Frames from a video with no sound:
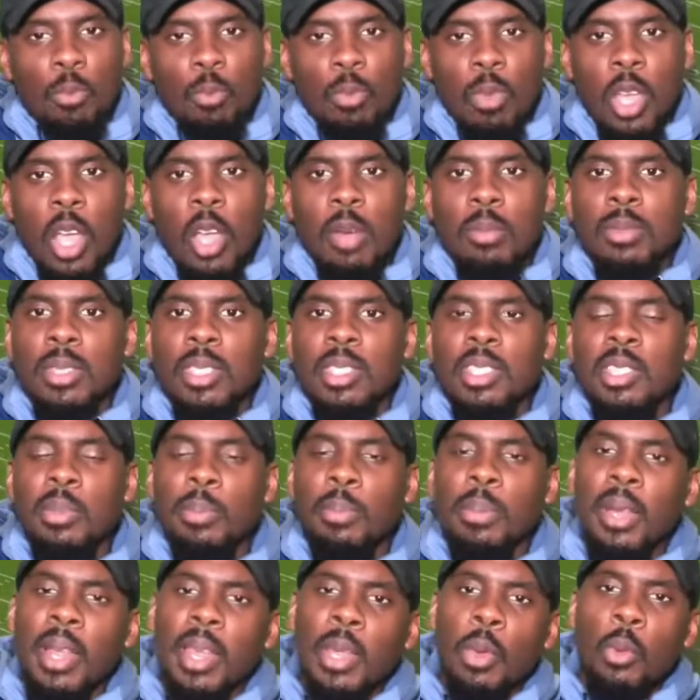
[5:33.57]
comes into
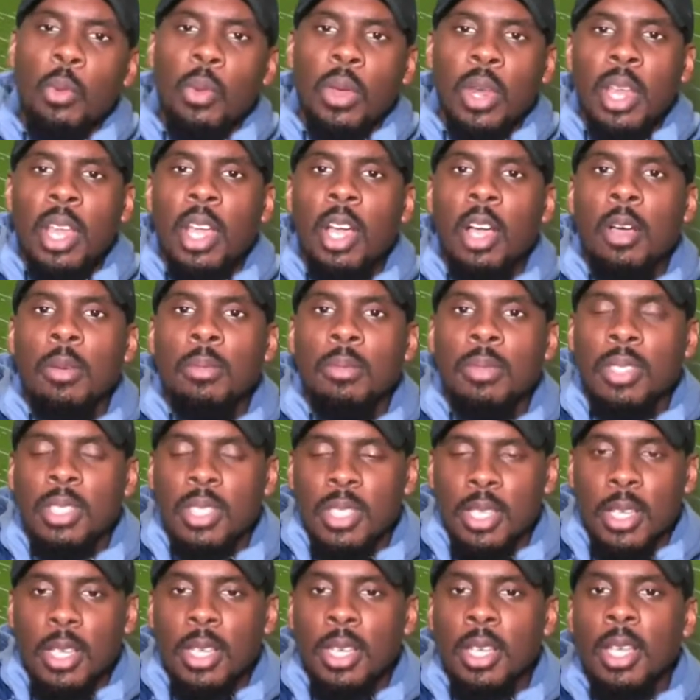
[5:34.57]
play when it comes
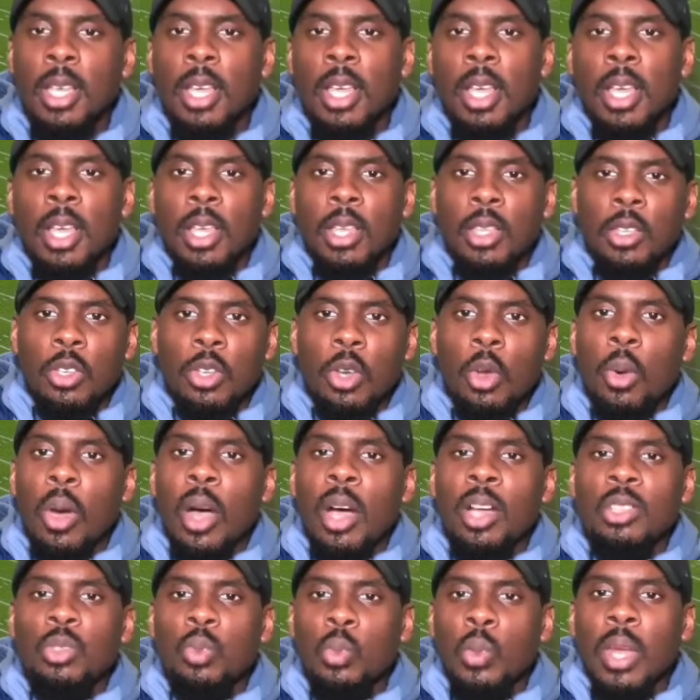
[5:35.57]
to, you know,
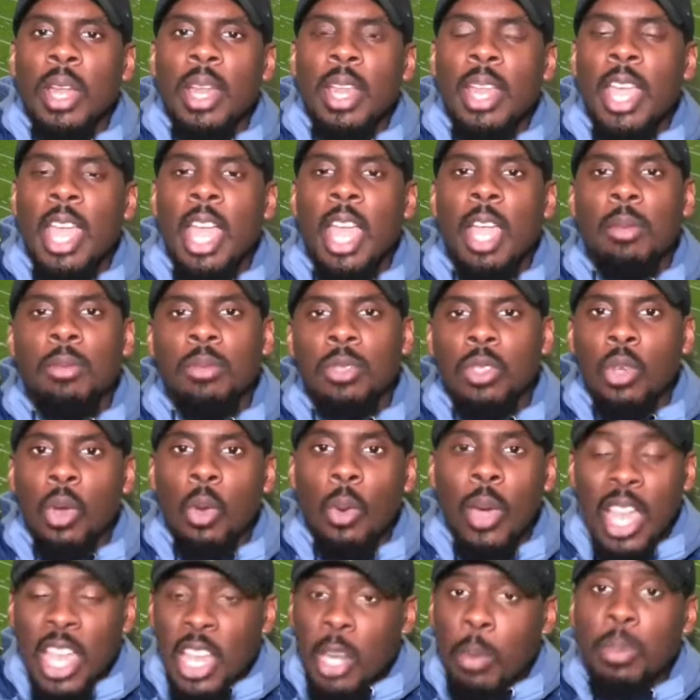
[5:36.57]
us winning games. You know,
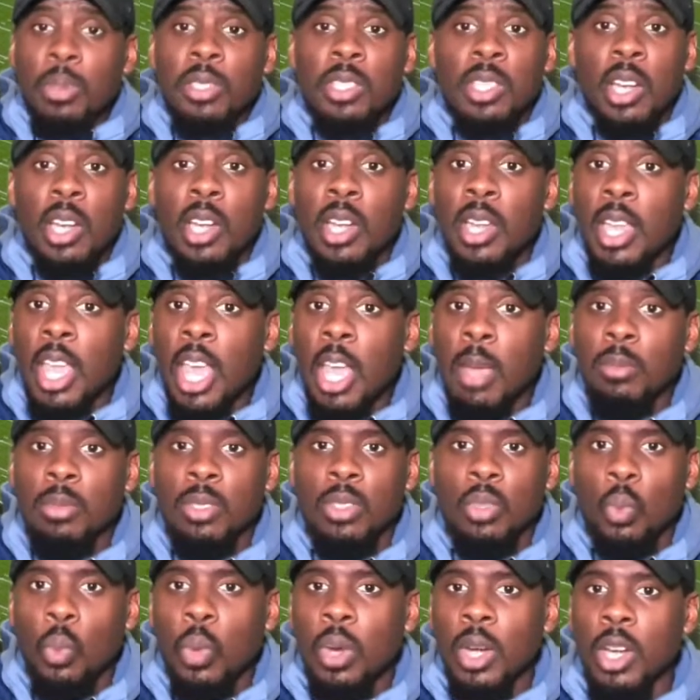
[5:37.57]
80% of the games is
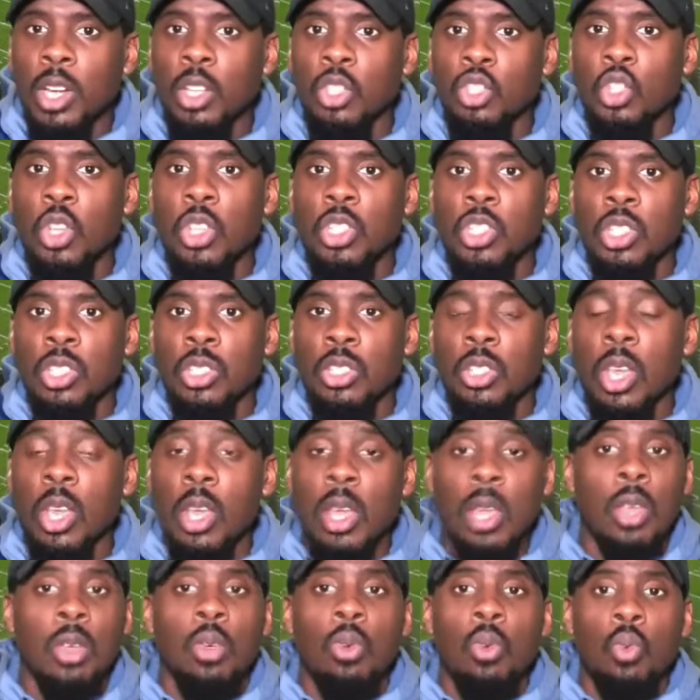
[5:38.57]
won in the trenches.
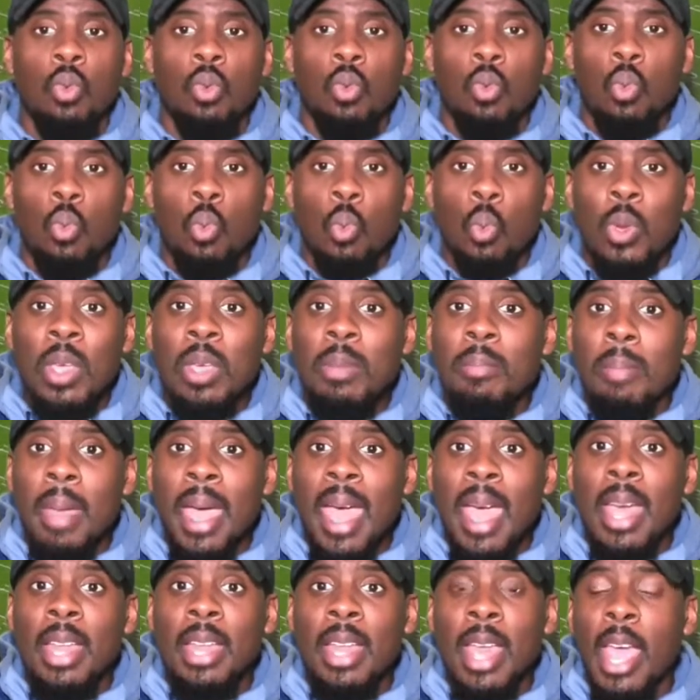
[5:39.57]
We
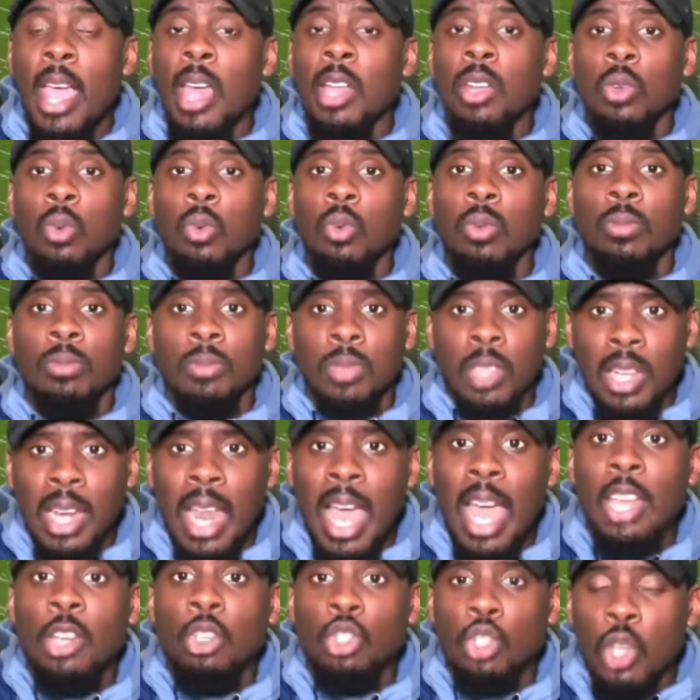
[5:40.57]
manhandle the
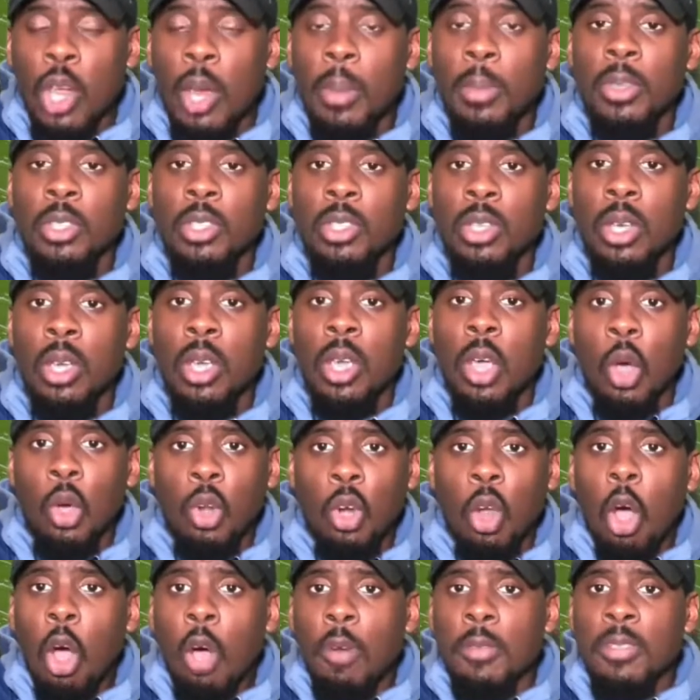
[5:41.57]
line of scrimmage on the
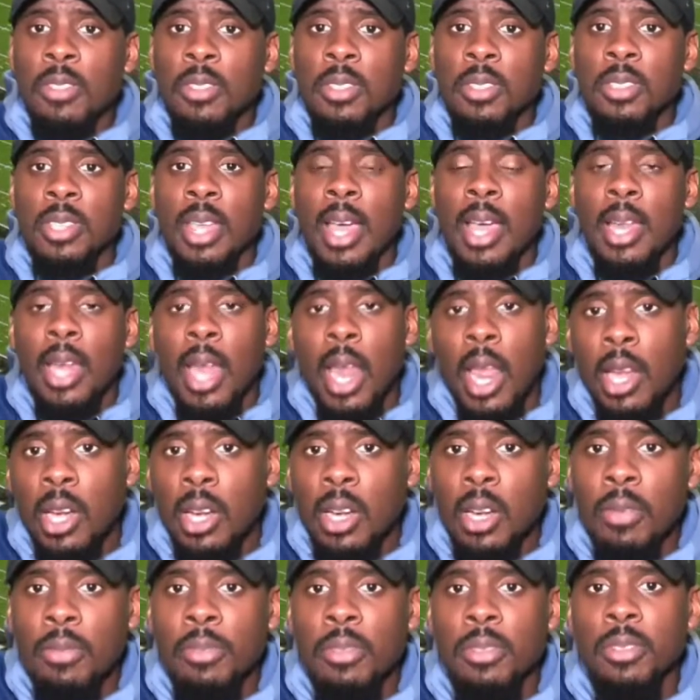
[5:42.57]
offensive side and
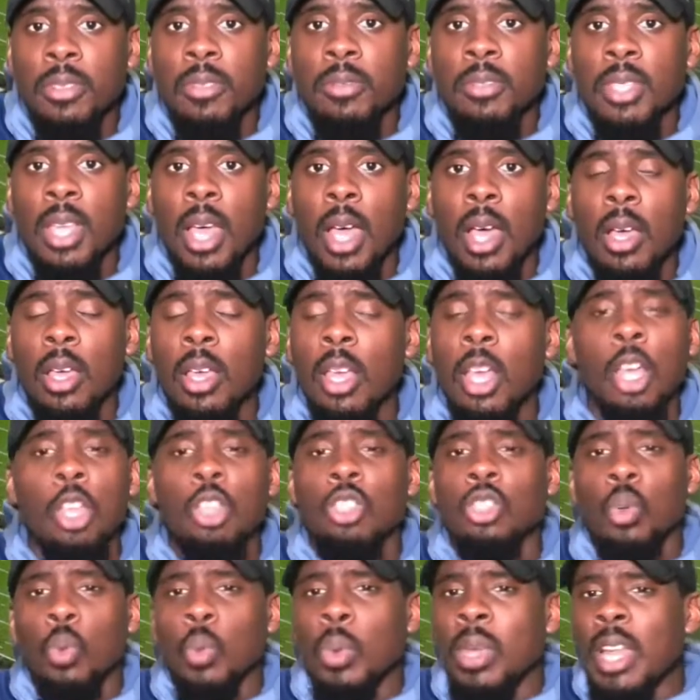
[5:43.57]
the defensive side.
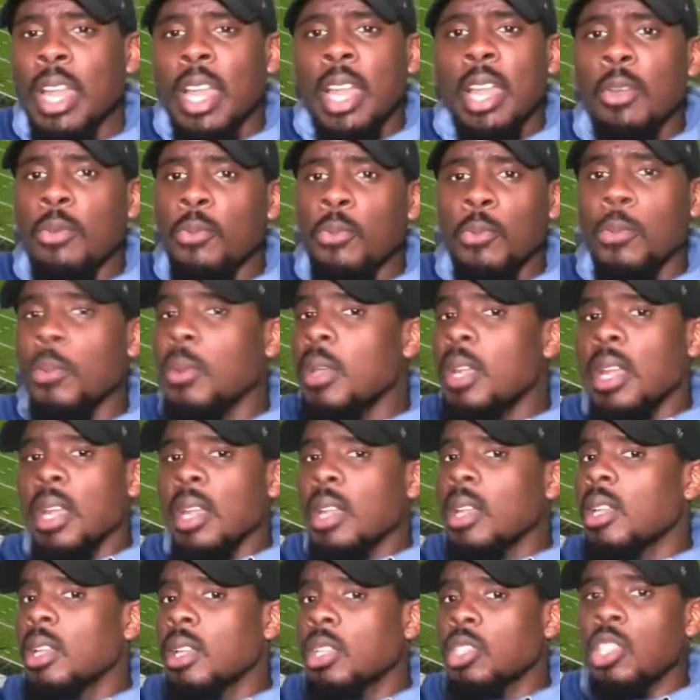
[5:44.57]
So we didn't
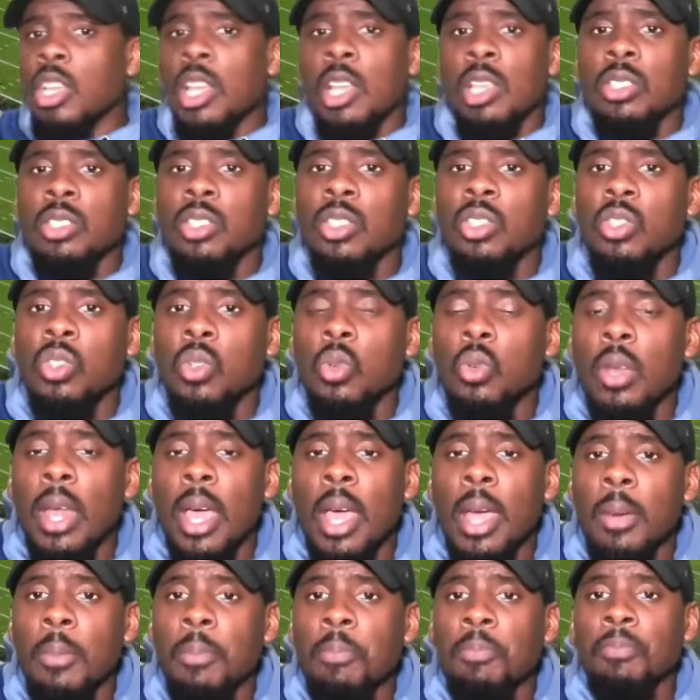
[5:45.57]
get a chance to do
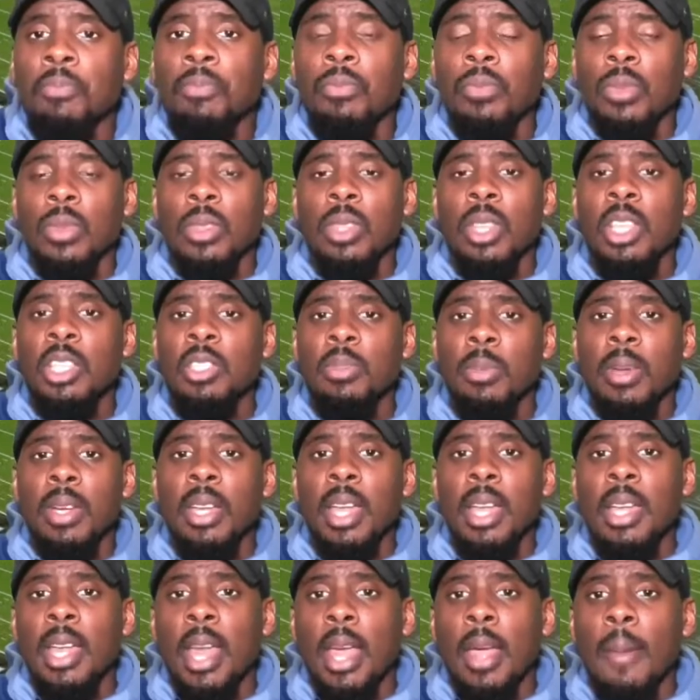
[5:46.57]
that this
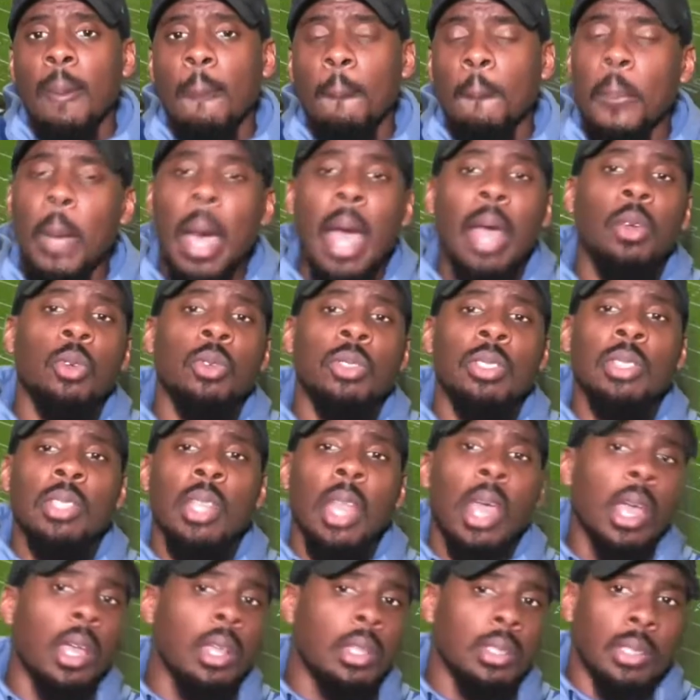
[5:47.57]
Monday night. But I don't see
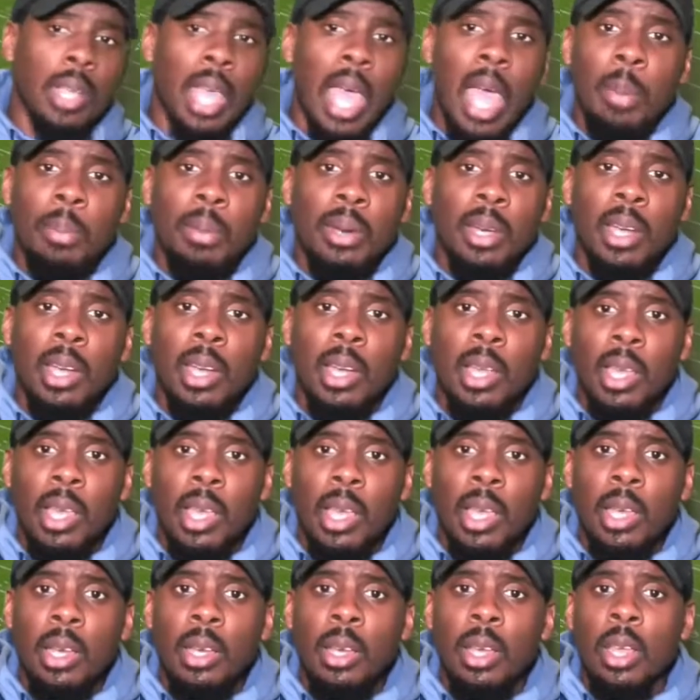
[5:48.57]
that happening
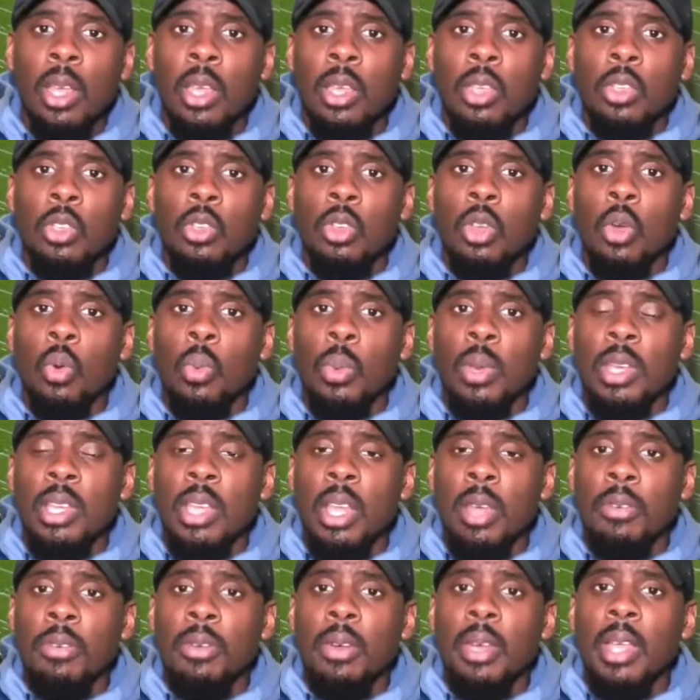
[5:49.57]
again. You know, we
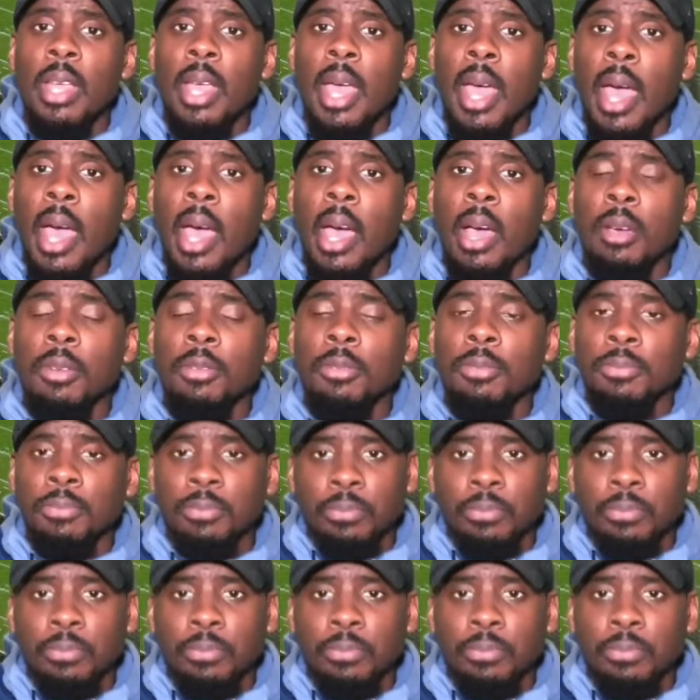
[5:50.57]
definitely have